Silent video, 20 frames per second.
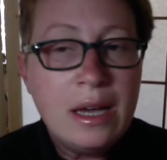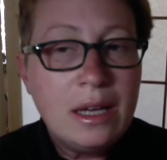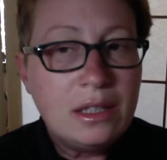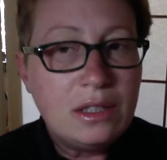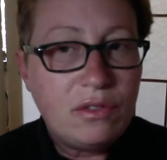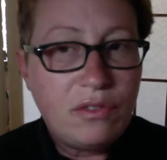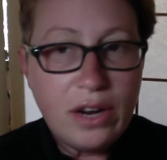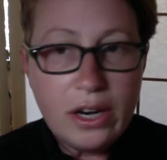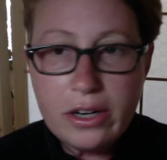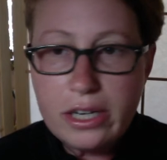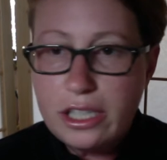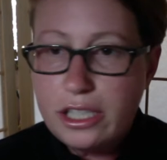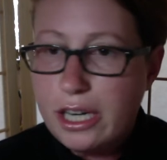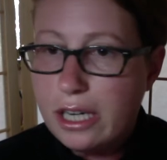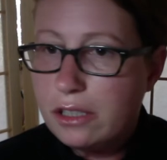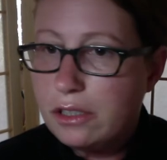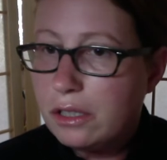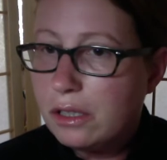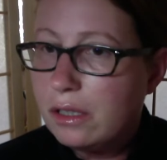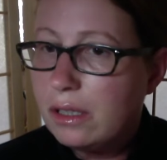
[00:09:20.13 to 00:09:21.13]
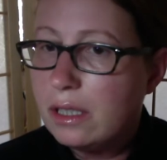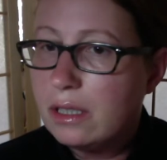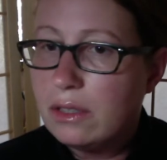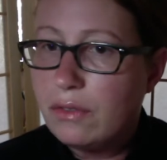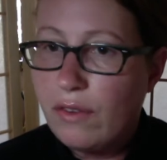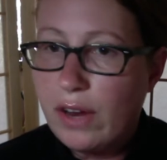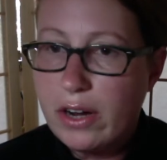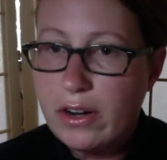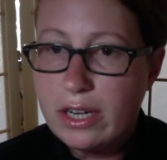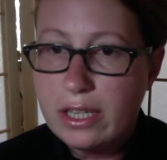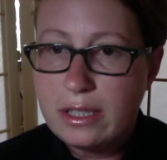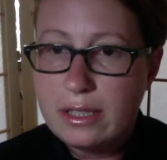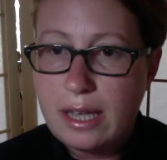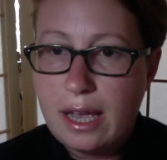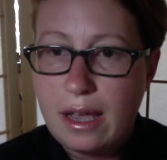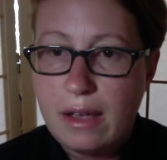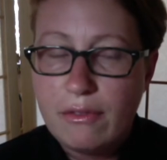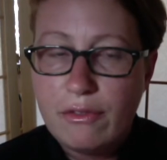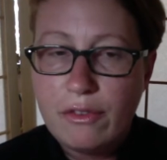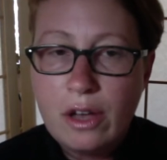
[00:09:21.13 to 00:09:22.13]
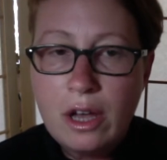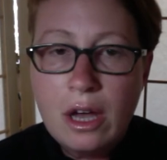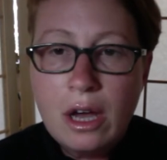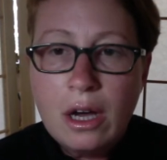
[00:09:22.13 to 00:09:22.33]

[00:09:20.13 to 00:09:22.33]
It's very gentle. It's very safe.